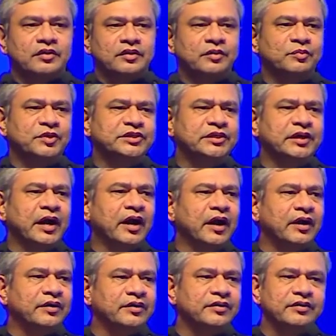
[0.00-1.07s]
The mission
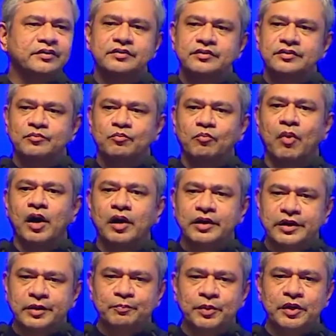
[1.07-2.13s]
had
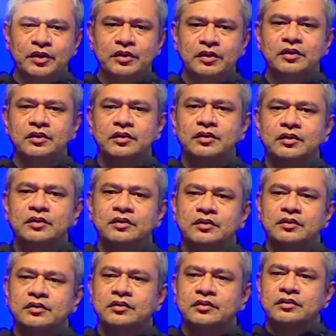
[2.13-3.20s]
multiple
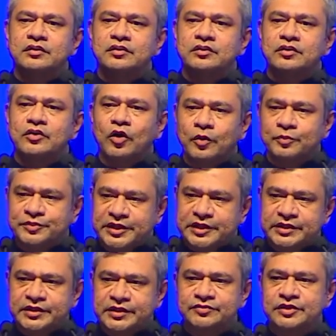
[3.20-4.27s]

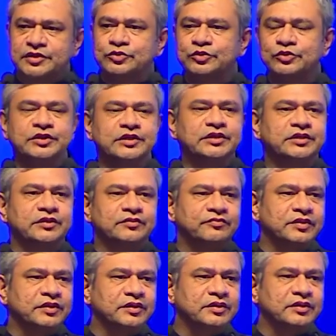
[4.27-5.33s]
objectives associated
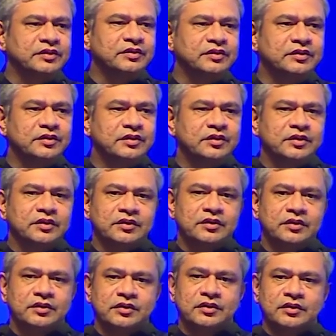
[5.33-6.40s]
with it.
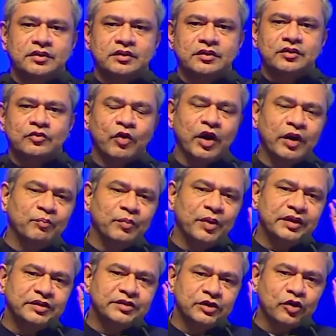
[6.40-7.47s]
One
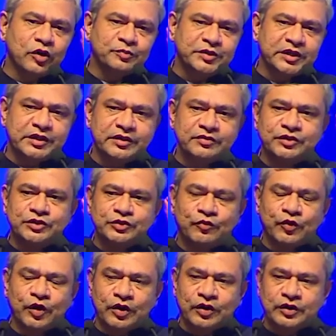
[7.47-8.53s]
major objective, which
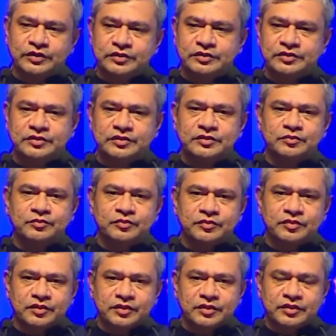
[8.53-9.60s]
was
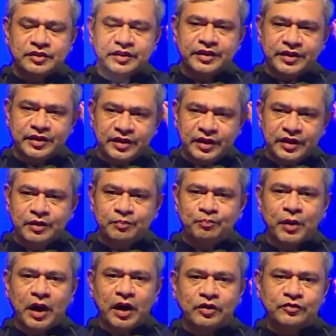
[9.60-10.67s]
the key
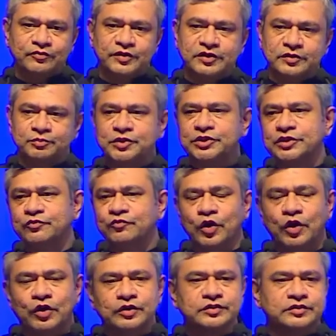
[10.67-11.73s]
part of this mission,
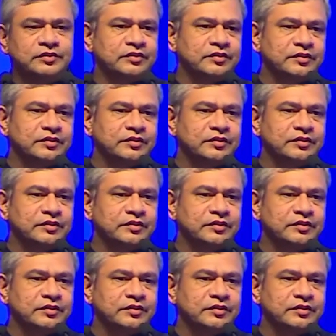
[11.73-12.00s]
was